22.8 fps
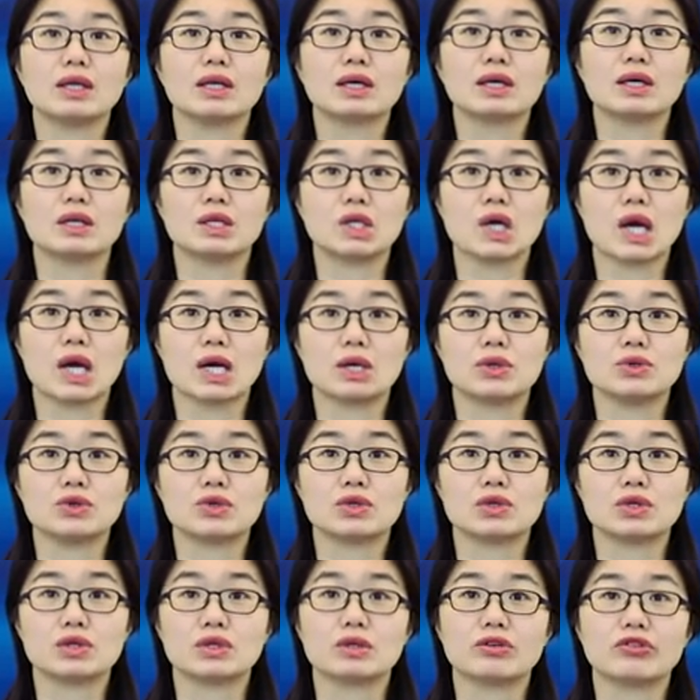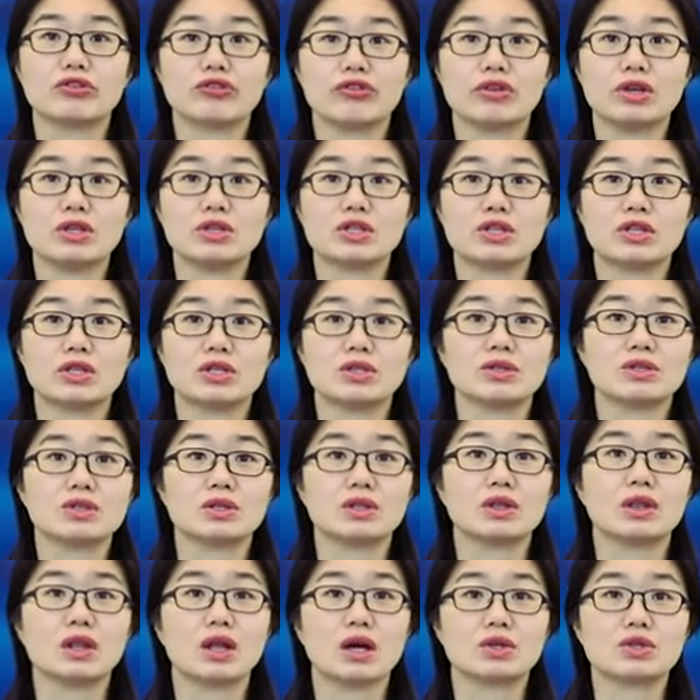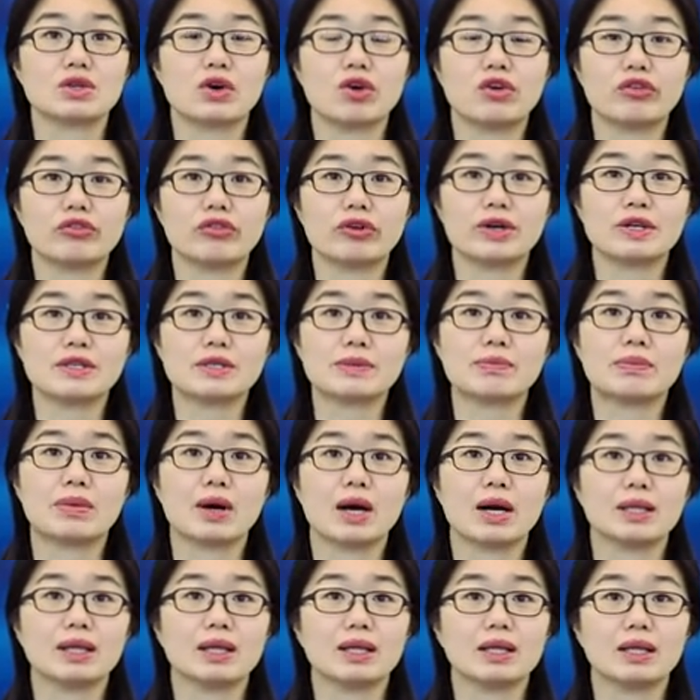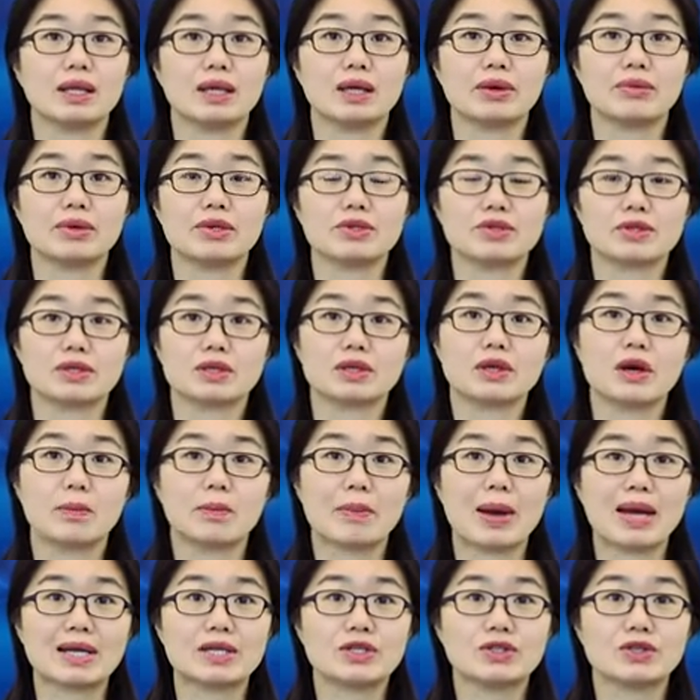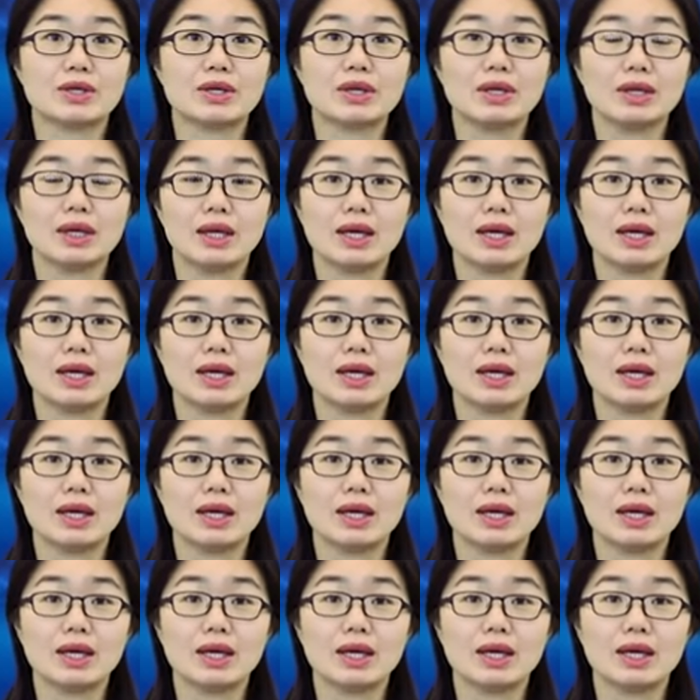contains features not offered by the nearest competitor,